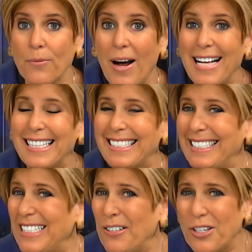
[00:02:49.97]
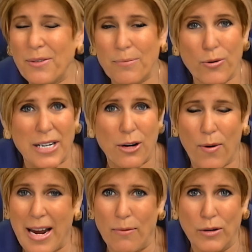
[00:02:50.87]
well, you're doing pretty
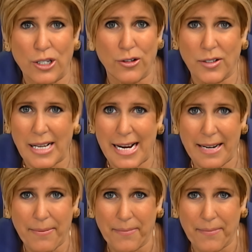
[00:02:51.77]
great, wouldn't you say?